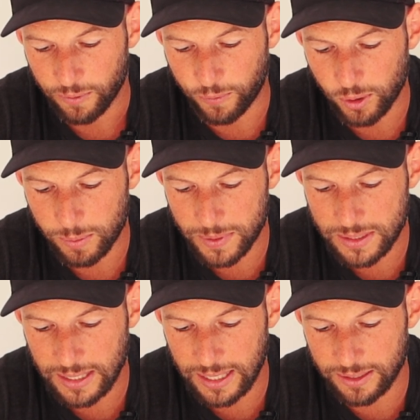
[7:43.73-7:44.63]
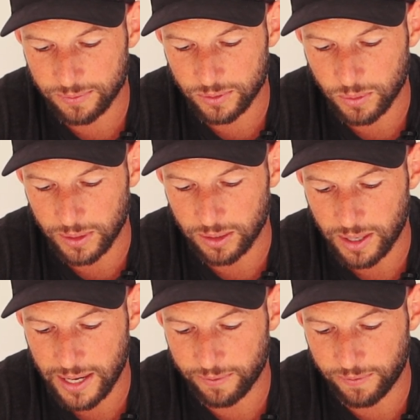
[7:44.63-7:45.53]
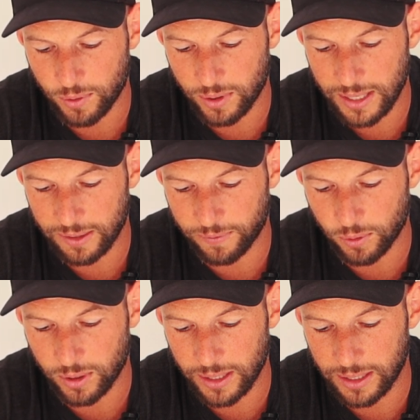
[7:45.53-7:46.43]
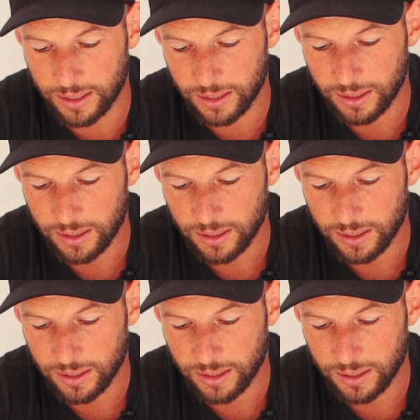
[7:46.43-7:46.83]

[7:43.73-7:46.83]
40%, 29, 40, 40,